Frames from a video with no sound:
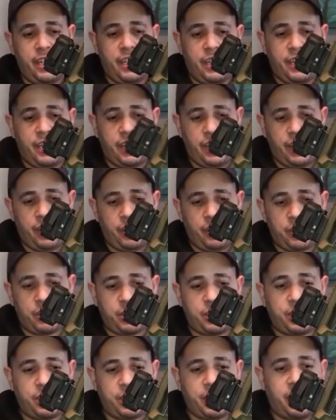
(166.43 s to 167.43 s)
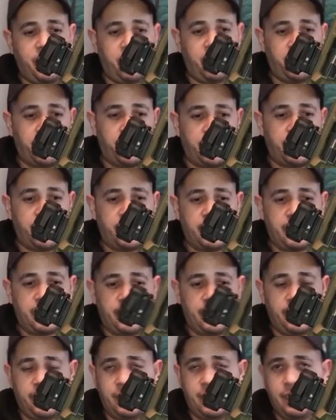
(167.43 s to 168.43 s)
It goes to secure
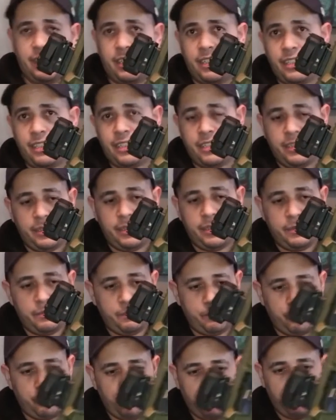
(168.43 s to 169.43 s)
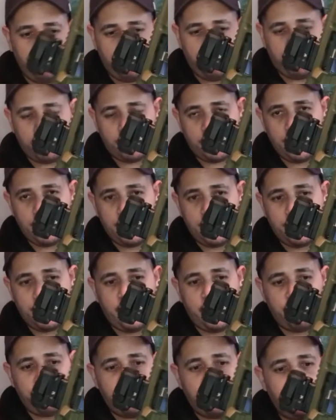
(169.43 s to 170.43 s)
the
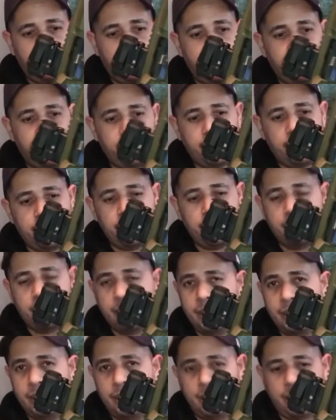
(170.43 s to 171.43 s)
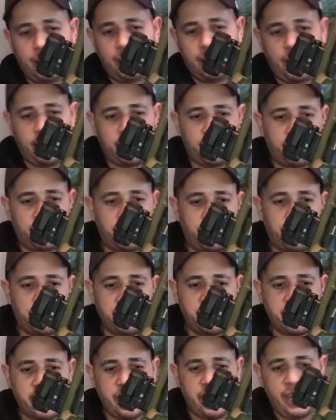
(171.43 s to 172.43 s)
safety selector switch
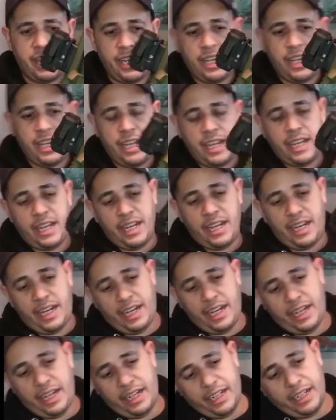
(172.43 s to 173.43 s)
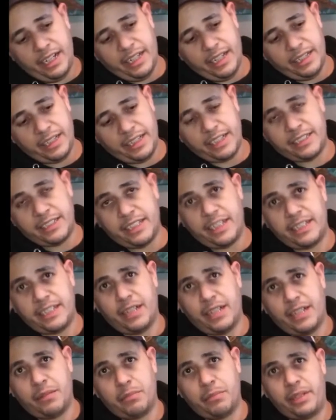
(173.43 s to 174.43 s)
and the
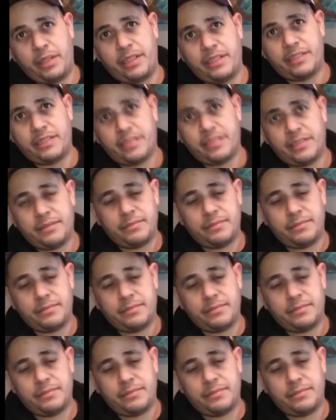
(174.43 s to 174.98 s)
takedown pins.